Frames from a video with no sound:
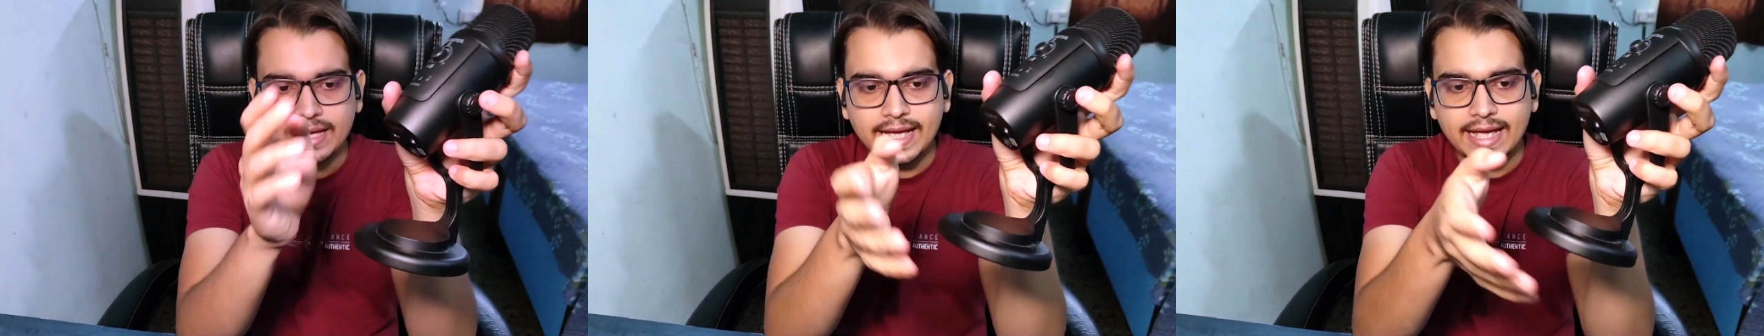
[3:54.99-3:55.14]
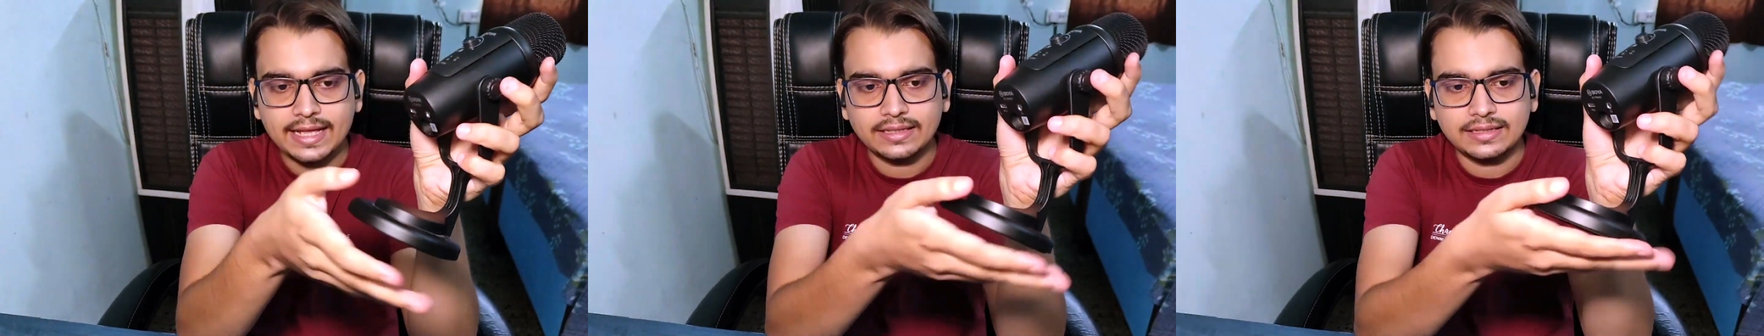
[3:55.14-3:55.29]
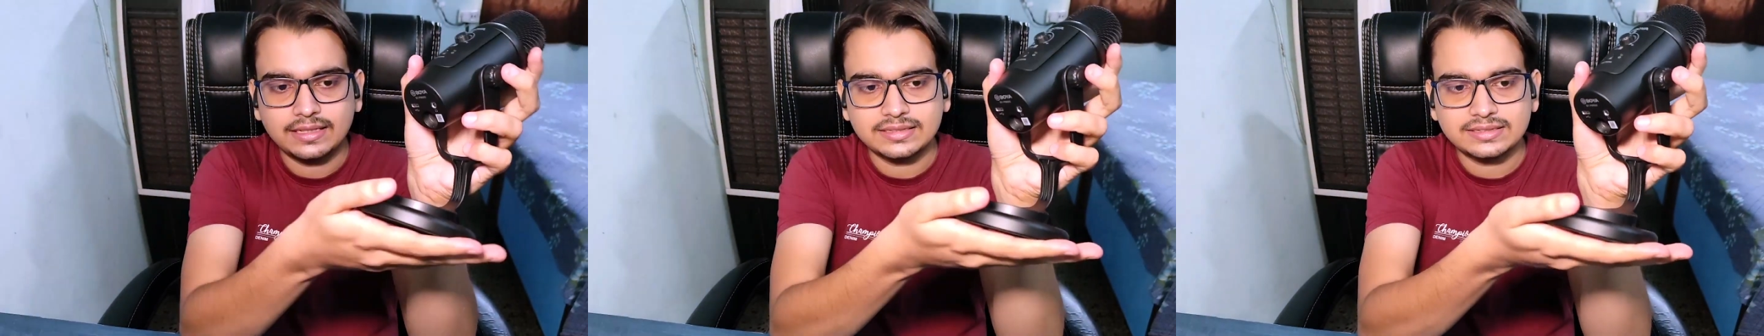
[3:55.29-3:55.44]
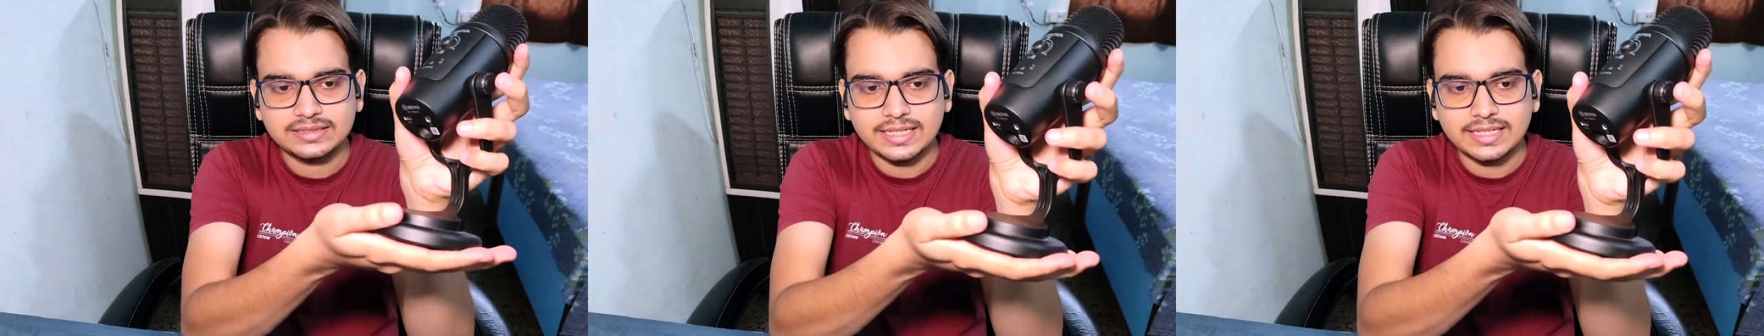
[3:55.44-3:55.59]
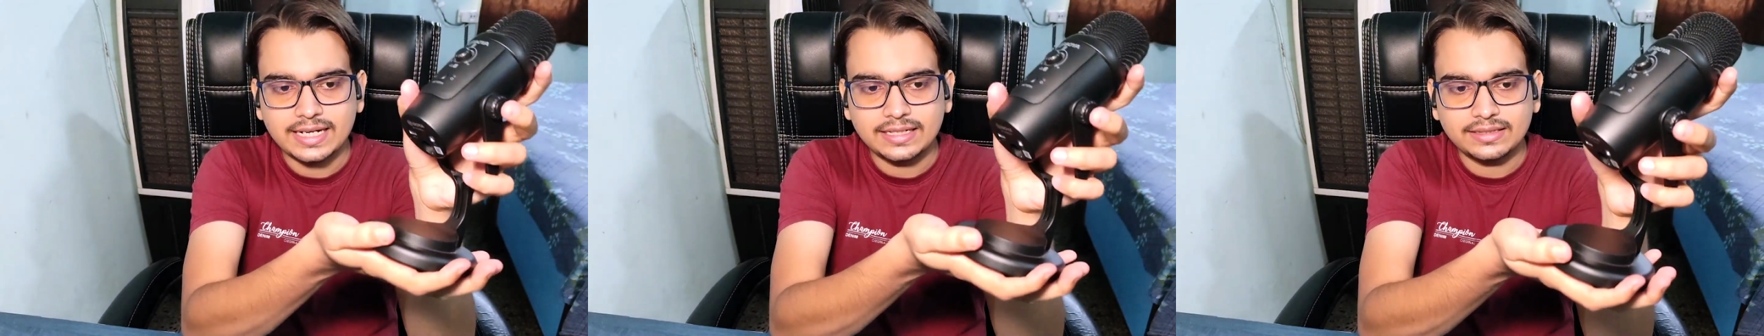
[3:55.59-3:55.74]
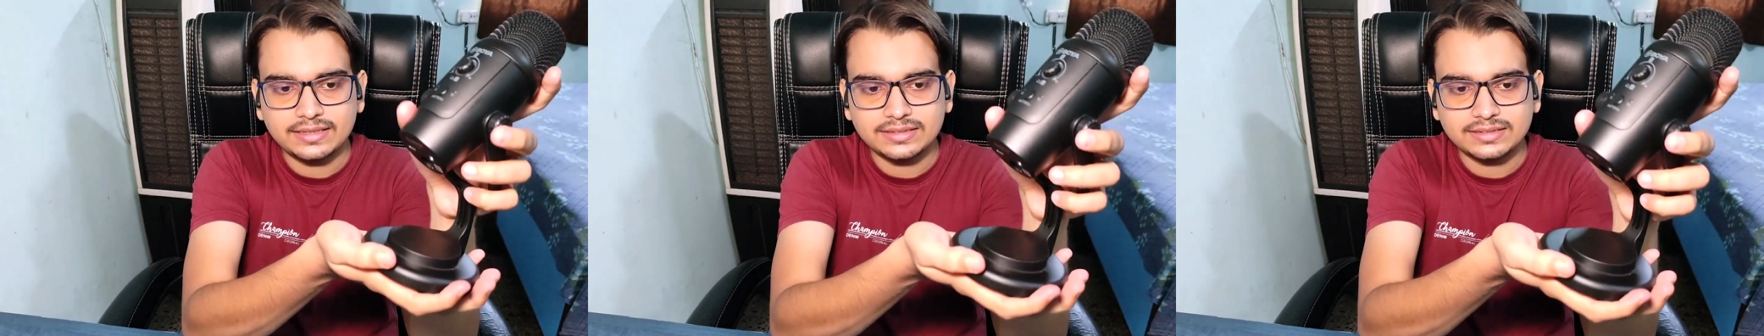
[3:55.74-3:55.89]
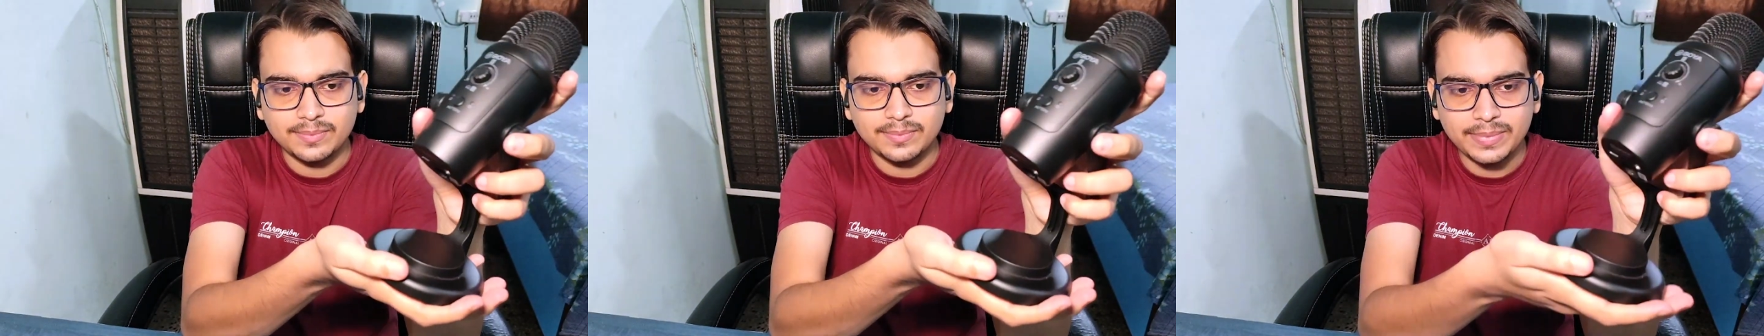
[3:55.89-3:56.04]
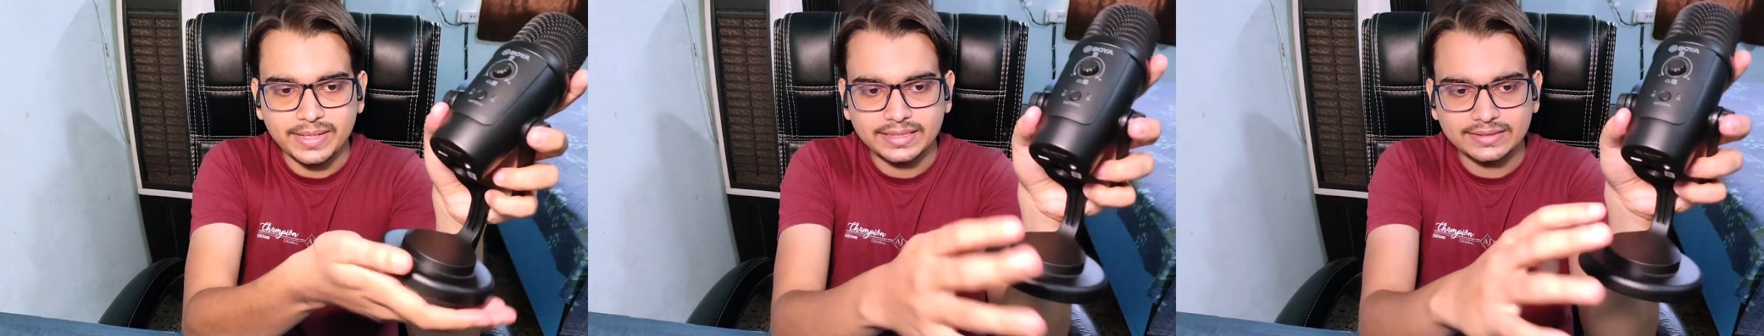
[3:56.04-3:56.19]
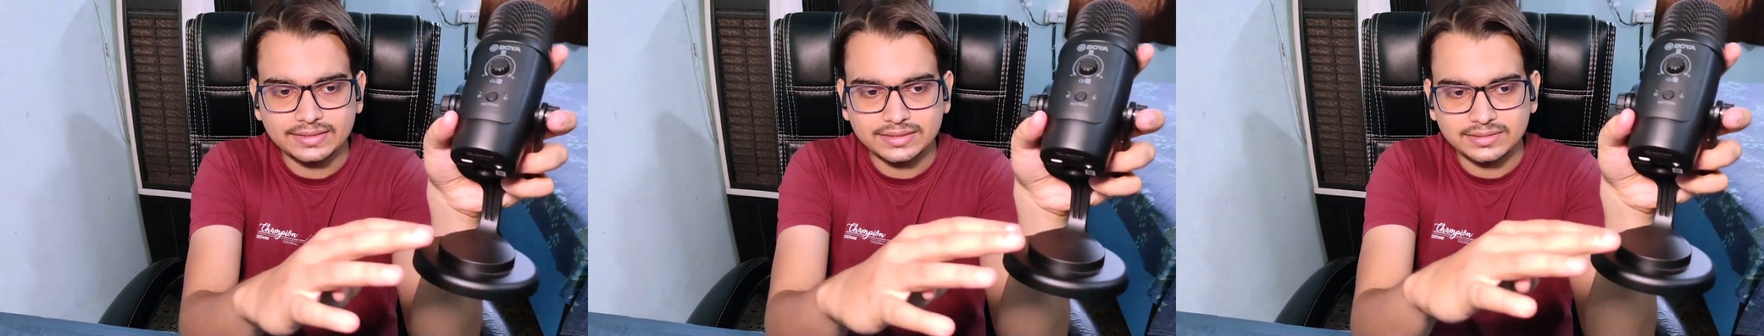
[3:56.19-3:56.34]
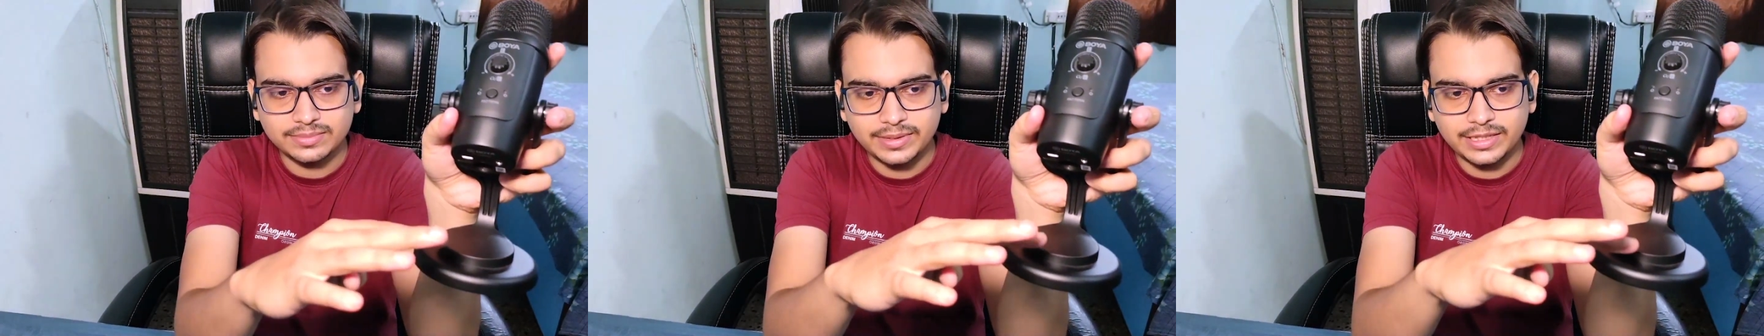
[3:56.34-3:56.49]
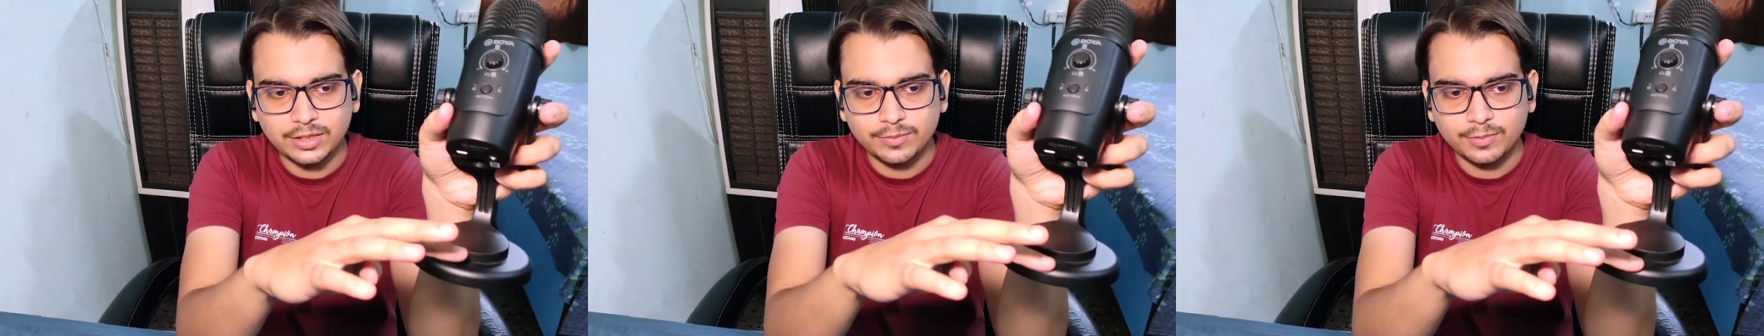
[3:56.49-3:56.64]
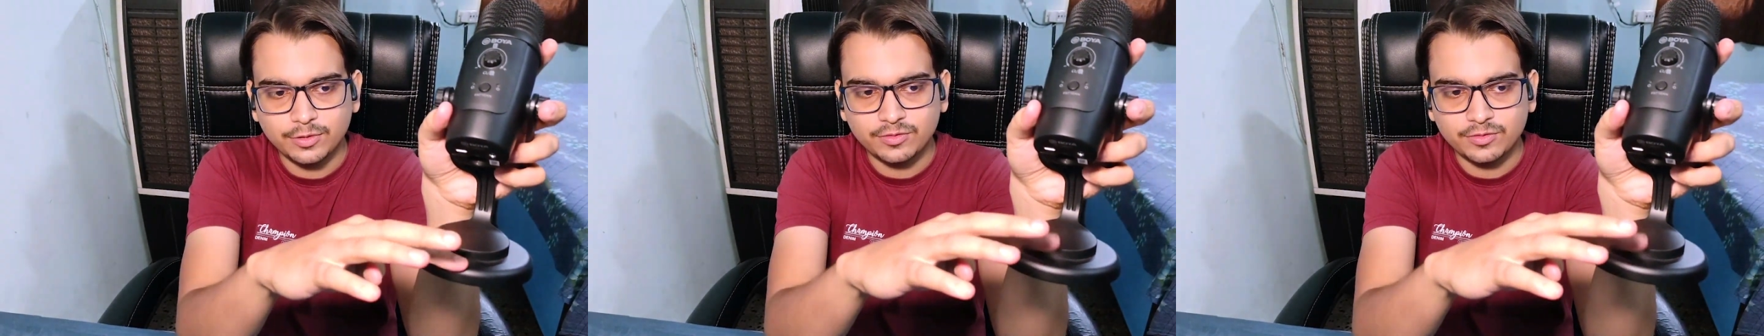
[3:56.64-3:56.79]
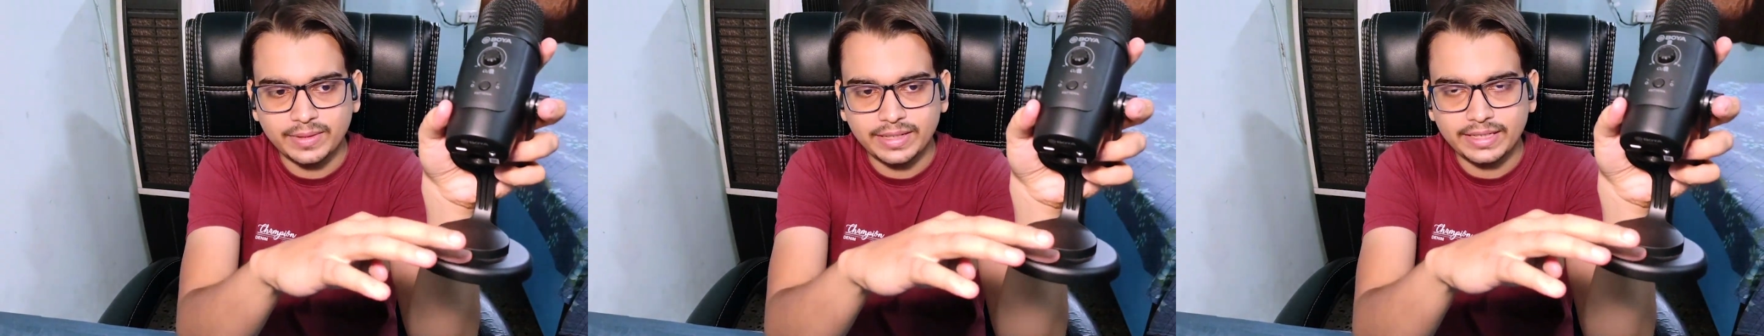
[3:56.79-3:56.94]
And this stand, this base is made up
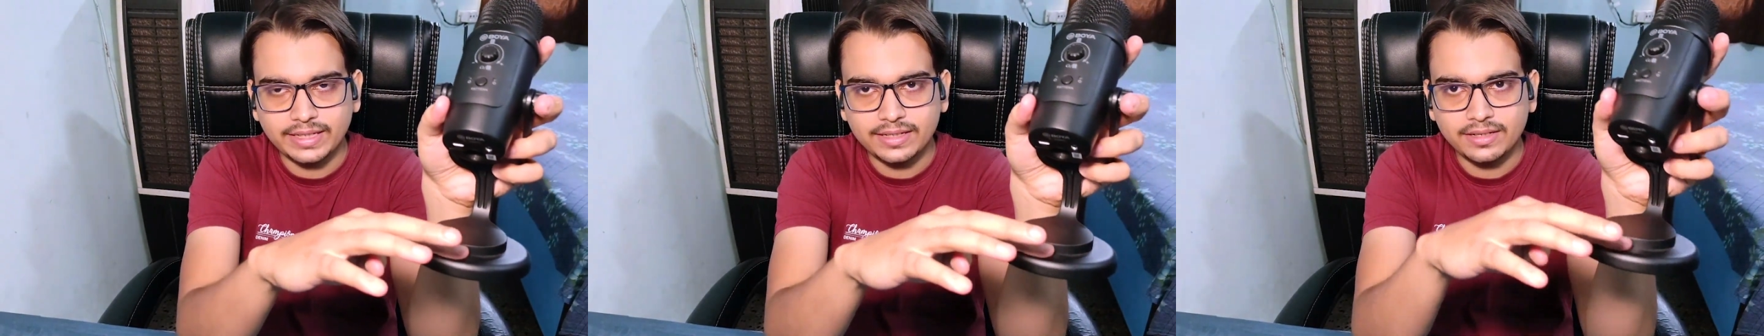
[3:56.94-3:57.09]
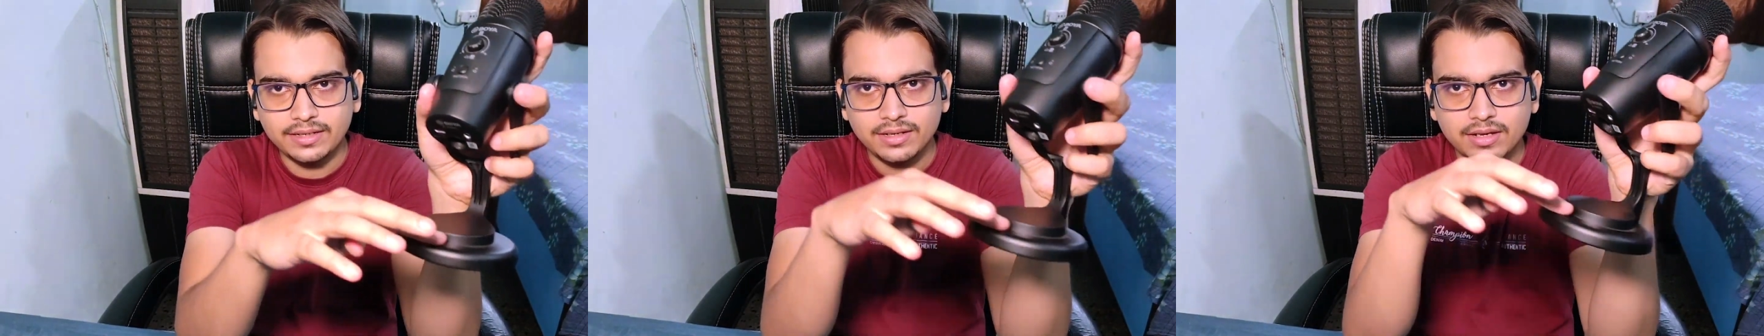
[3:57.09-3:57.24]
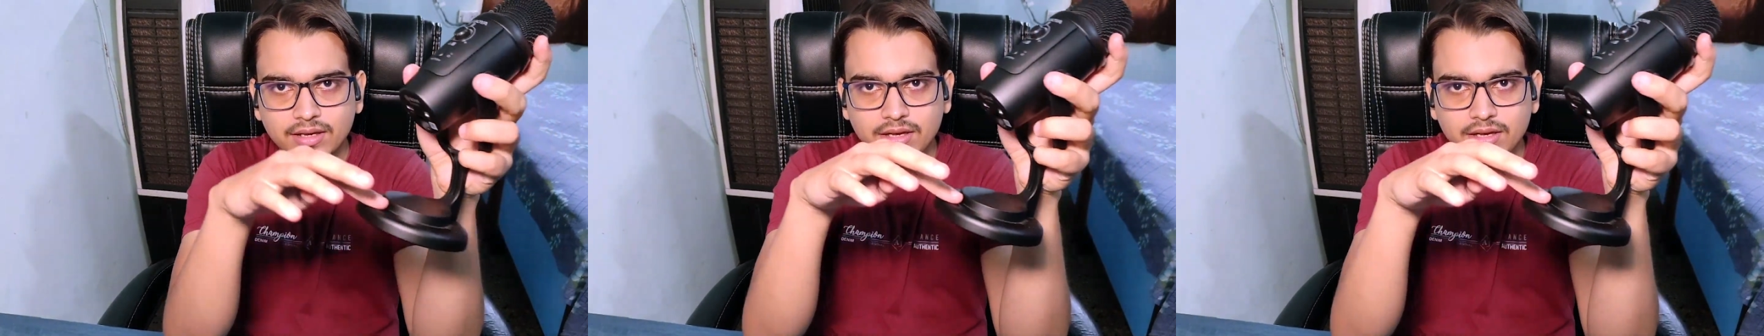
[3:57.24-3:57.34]
of metal,